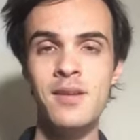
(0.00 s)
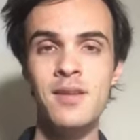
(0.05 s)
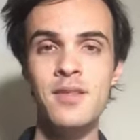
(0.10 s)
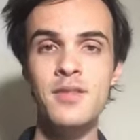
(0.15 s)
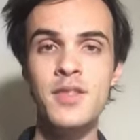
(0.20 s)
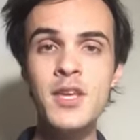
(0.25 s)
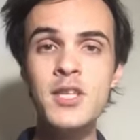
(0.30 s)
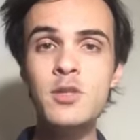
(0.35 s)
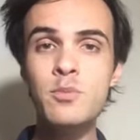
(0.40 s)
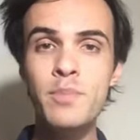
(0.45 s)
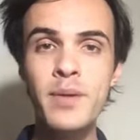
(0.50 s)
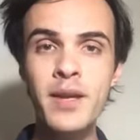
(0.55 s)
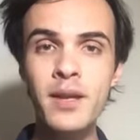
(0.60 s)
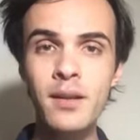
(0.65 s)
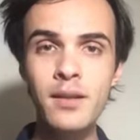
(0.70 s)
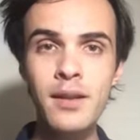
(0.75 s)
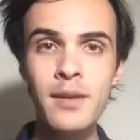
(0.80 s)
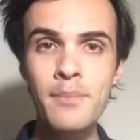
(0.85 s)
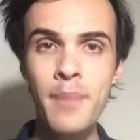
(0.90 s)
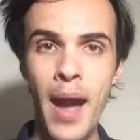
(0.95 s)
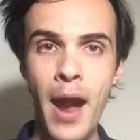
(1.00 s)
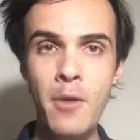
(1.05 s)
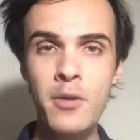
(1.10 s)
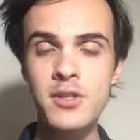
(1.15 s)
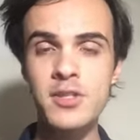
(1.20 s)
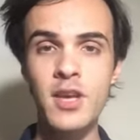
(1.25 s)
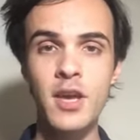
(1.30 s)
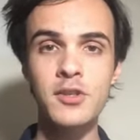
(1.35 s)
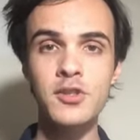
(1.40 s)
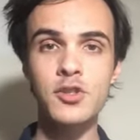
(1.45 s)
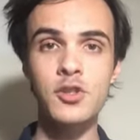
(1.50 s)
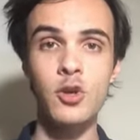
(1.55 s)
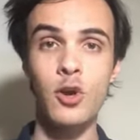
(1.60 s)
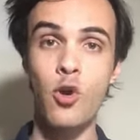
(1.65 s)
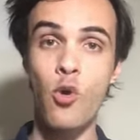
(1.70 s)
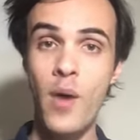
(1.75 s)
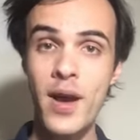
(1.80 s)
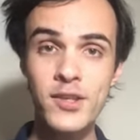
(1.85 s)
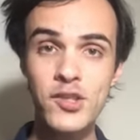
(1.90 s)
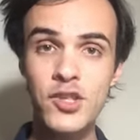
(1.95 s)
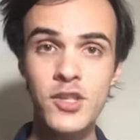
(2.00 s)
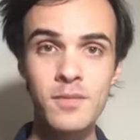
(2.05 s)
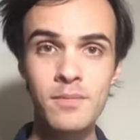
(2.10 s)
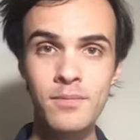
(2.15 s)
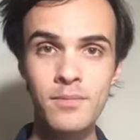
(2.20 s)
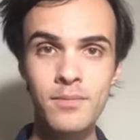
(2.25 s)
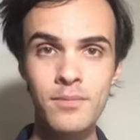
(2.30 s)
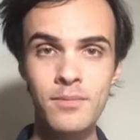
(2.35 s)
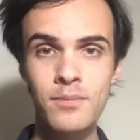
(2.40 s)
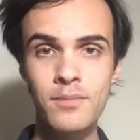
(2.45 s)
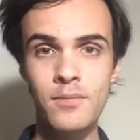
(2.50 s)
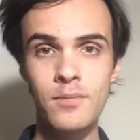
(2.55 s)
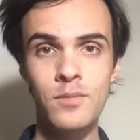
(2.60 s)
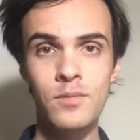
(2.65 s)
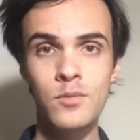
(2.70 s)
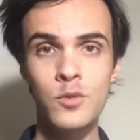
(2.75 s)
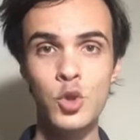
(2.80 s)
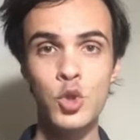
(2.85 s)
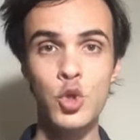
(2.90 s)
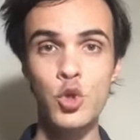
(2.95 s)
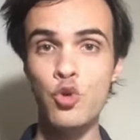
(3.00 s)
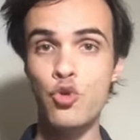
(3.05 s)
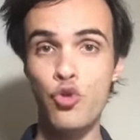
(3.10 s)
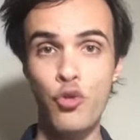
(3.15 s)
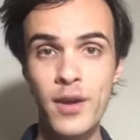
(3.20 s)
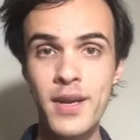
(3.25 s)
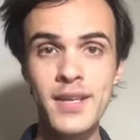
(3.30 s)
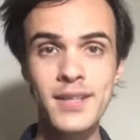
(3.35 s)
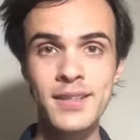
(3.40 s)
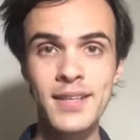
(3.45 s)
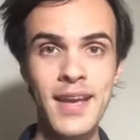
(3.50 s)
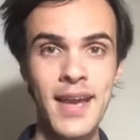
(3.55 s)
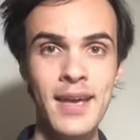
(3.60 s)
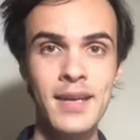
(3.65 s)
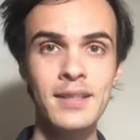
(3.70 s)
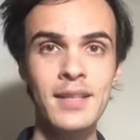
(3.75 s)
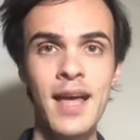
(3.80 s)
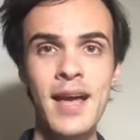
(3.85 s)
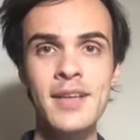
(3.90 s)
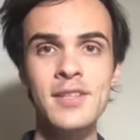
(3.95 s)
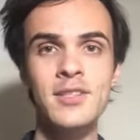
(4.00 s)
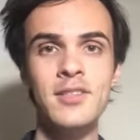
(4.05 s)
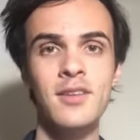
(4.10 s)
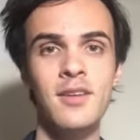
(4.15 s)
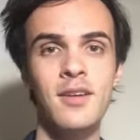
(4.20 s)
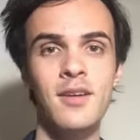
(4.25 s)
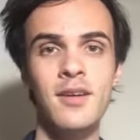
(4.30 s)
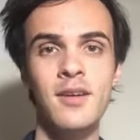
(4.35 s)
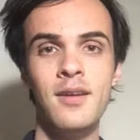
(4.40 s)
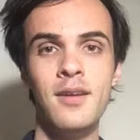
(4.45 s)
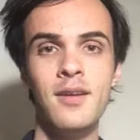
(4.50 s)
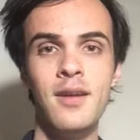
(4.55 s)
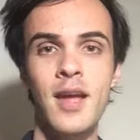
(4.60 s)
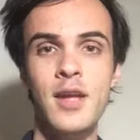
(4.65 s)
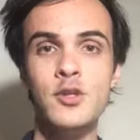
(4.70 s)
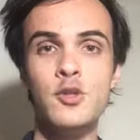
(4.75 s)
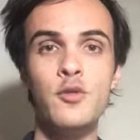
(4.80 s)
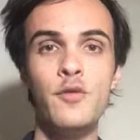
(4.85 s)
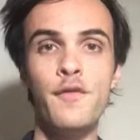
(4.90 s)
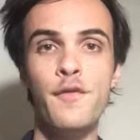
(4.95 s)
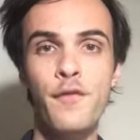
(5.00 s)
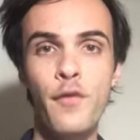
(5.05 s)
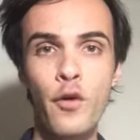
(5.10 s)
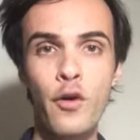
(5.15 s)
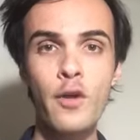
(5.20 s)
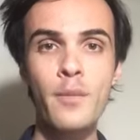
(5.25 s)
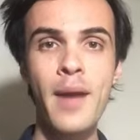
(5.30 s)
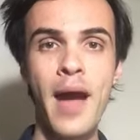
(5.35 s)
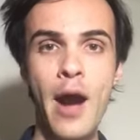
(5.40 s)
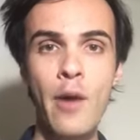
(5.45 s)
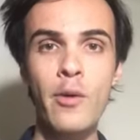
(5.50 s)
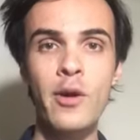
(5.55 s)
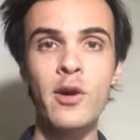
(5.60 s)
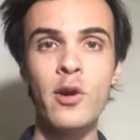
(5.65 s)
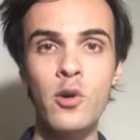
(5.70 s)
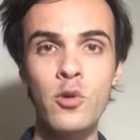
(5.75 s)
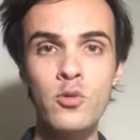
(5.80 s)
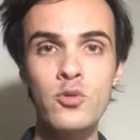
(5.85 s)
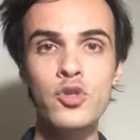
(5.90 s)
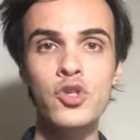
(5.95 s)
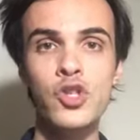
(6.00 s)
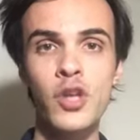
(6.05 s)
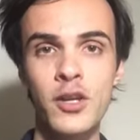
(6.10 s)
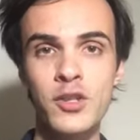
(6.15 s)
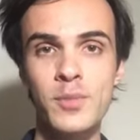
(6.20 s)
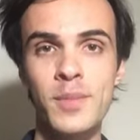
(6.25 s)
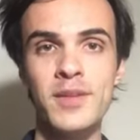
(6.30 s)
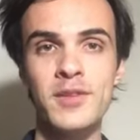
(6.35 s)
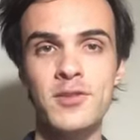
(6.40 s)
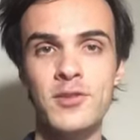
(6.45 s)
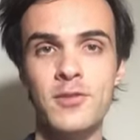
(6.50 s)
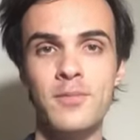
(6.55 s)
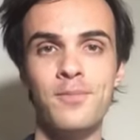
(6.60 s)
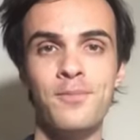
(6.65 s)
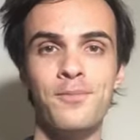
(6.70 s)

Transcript: This bill empowers us to question, to critically analyze, and to form our own judgments.